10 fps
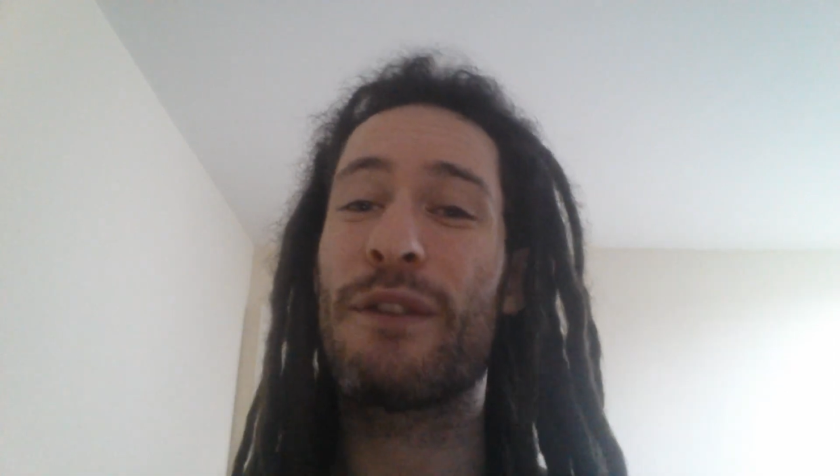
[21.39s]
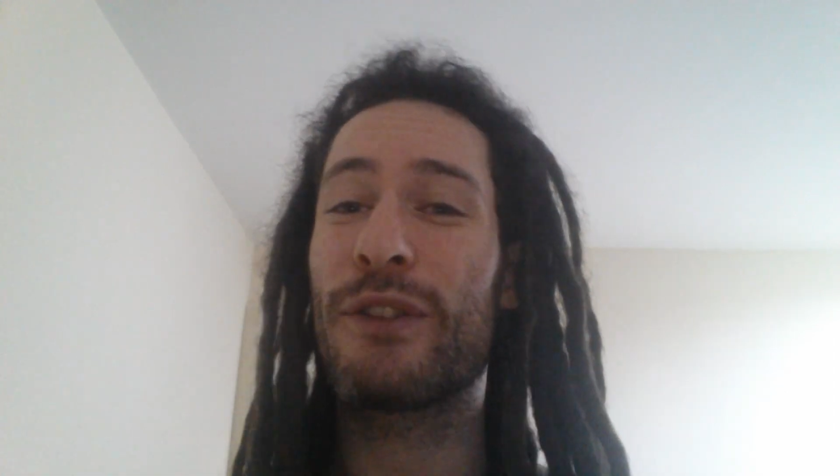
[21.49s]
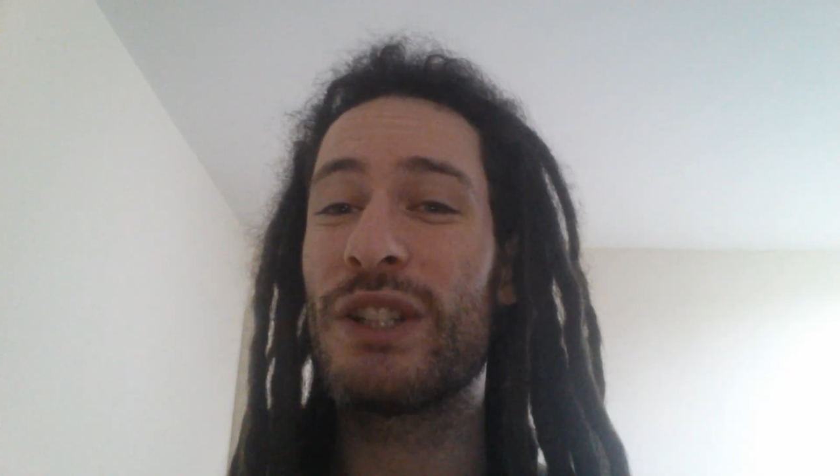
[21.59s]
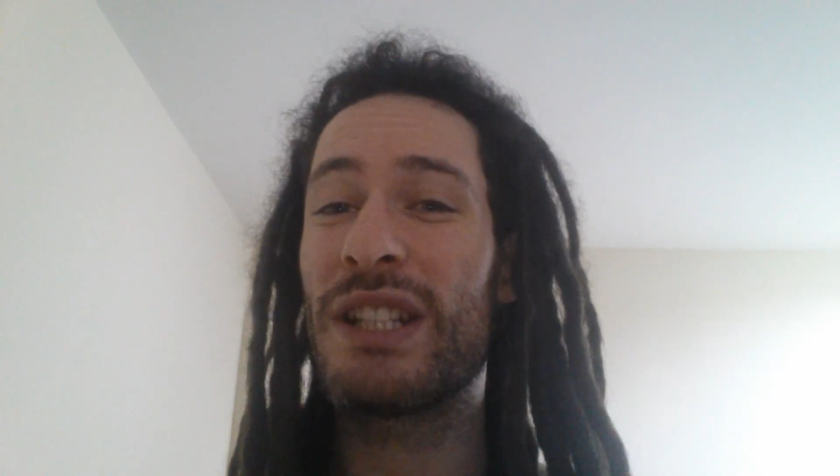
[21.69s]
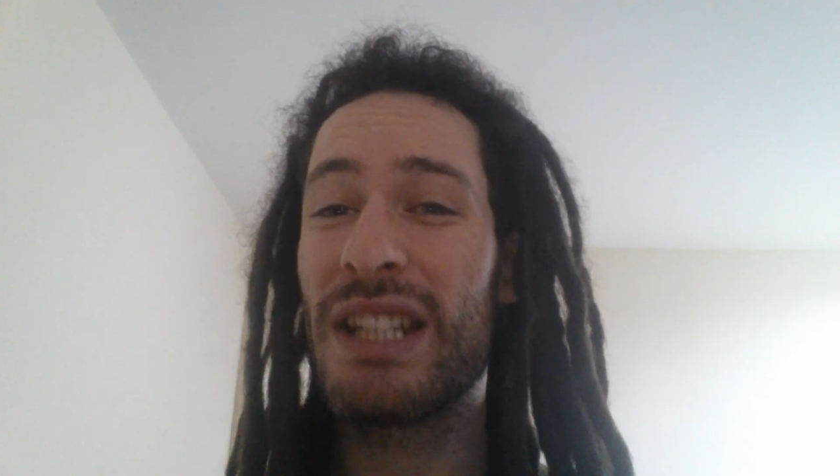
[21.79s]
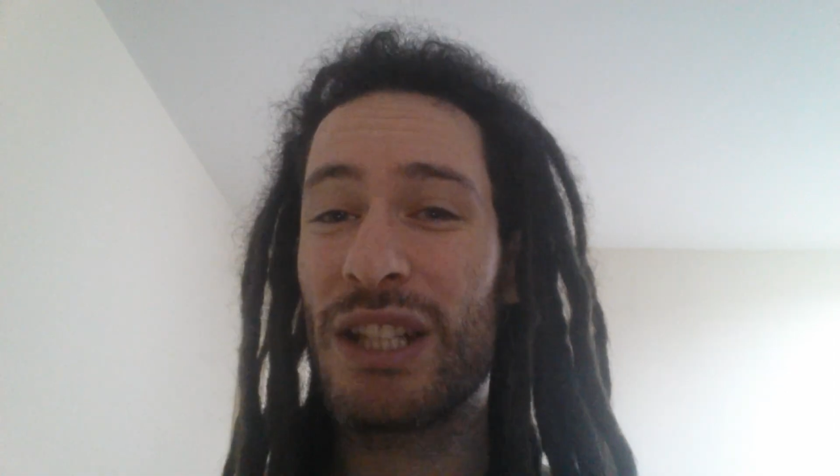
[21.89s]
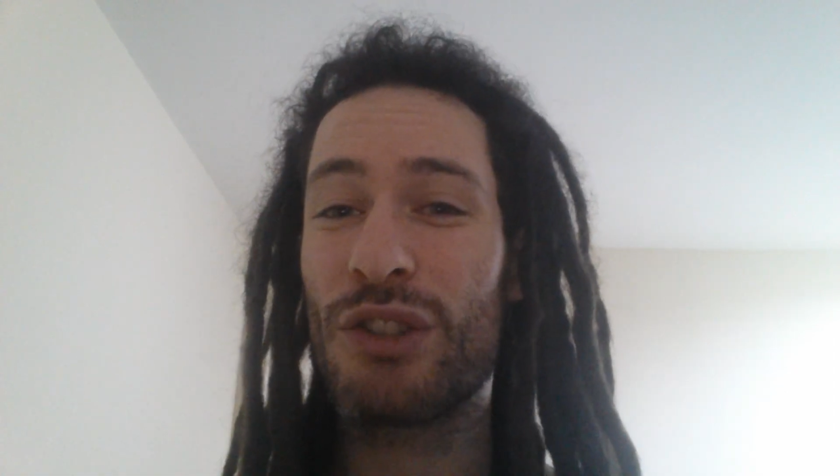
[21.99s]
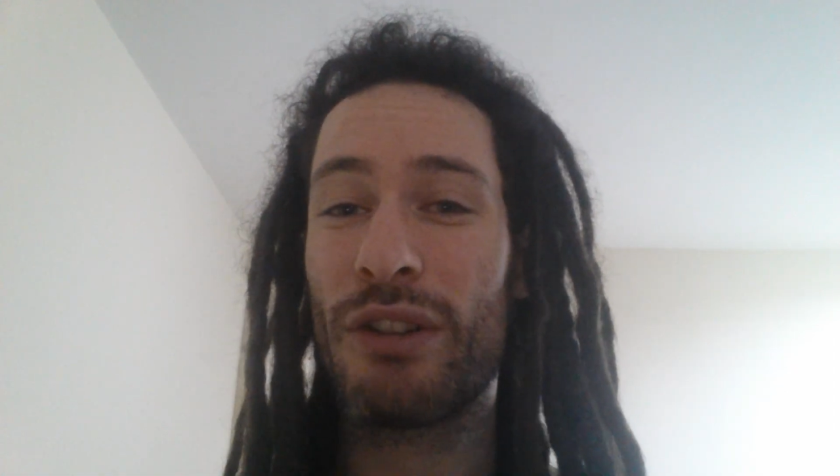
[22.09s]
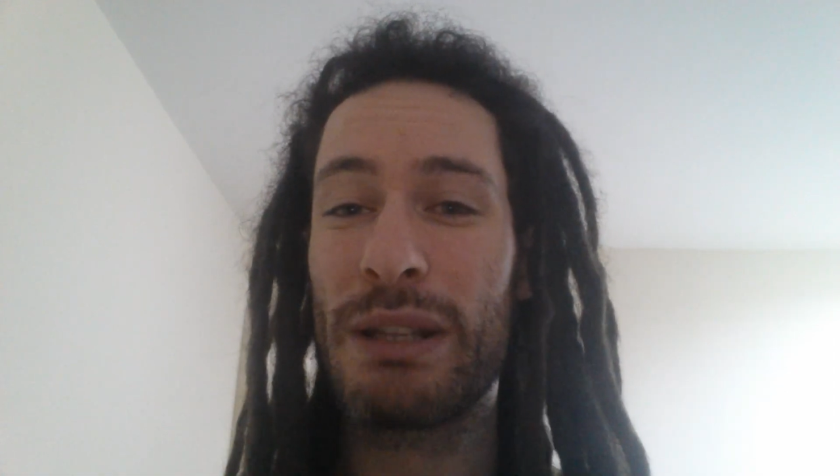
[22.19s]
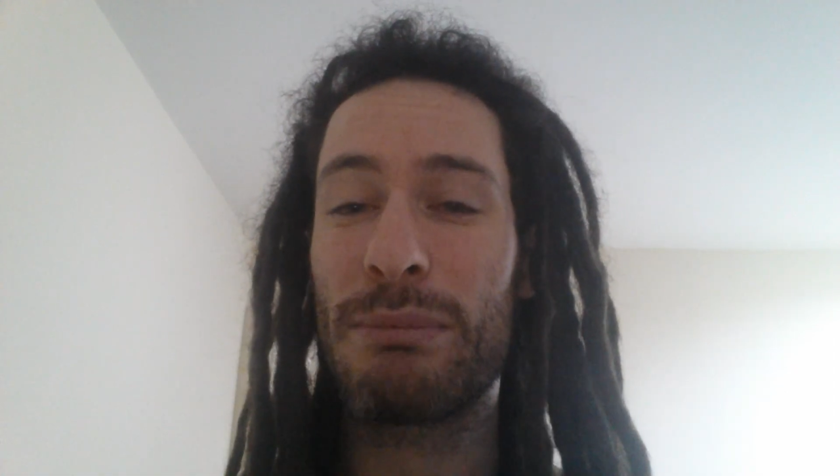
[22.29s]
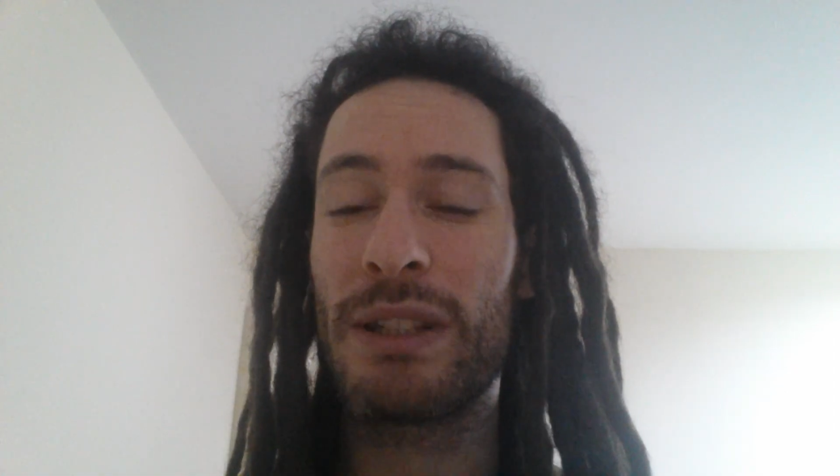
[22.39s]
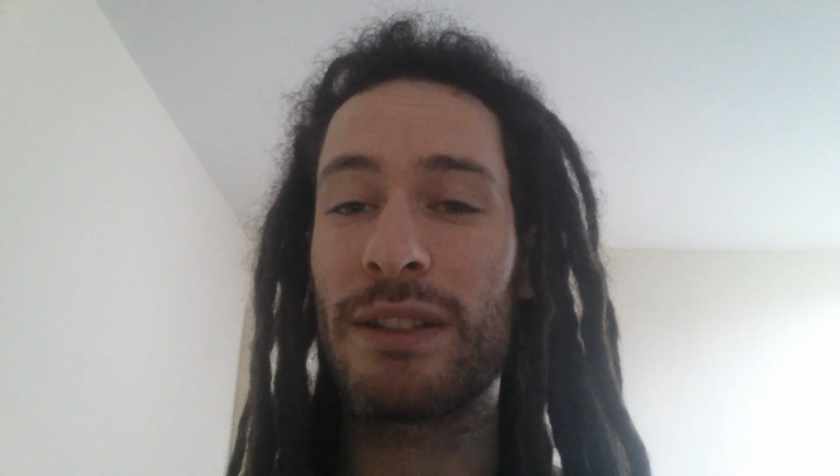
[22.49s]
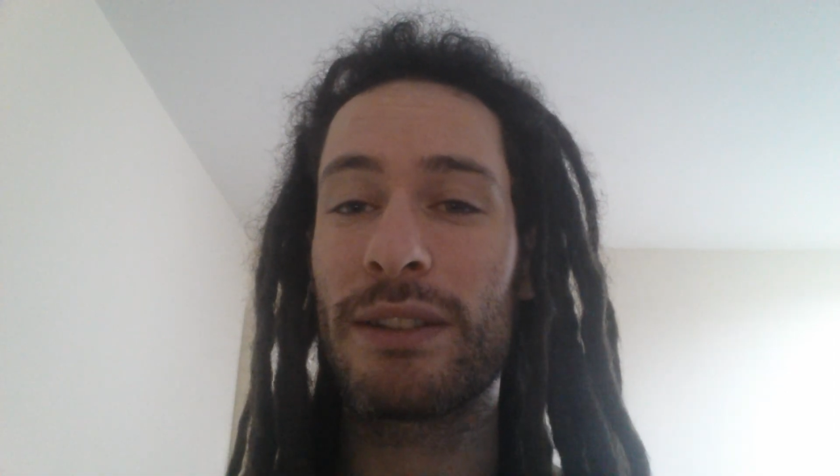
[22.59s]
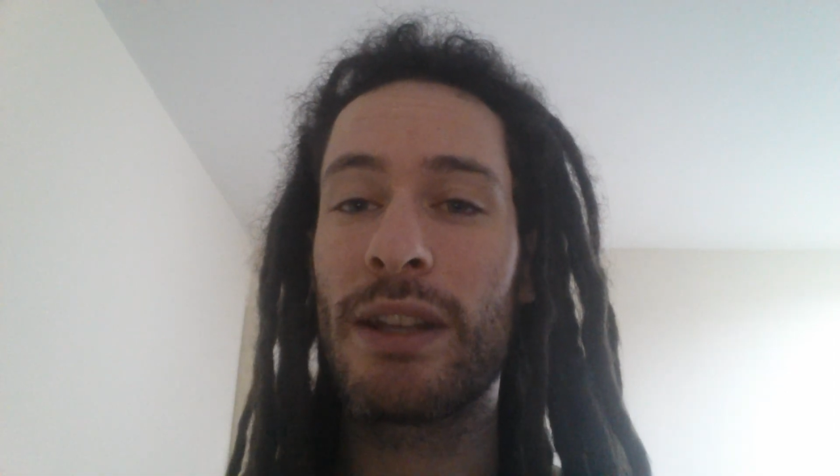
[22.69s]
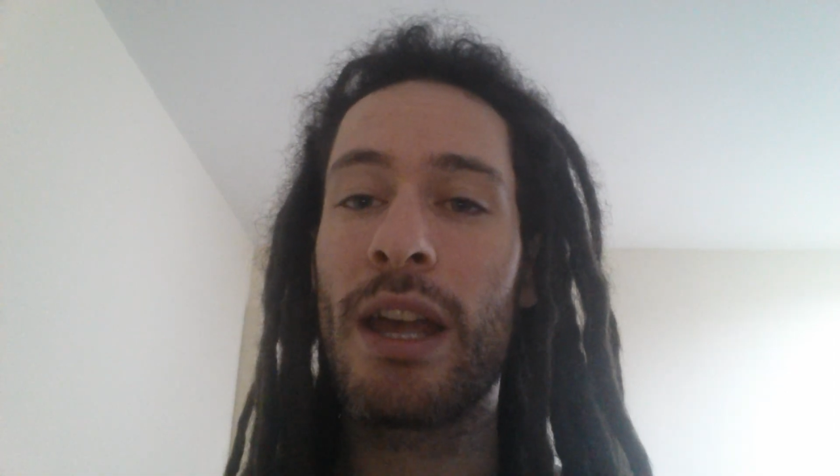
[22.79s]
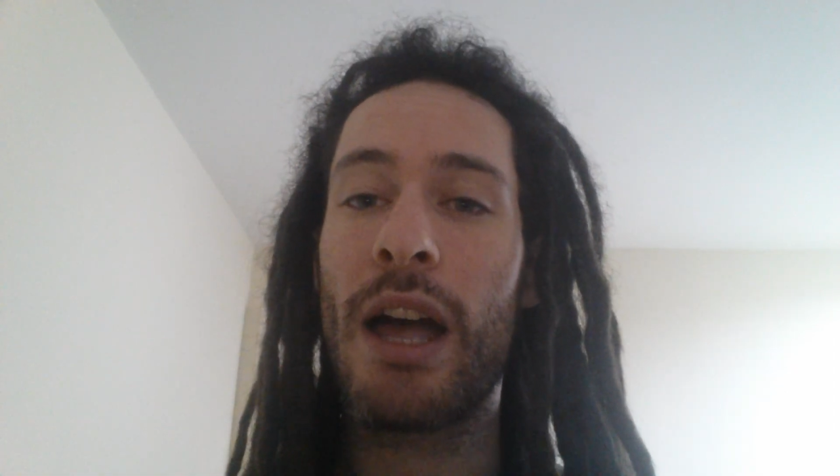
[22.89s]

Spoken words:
different nit treatments.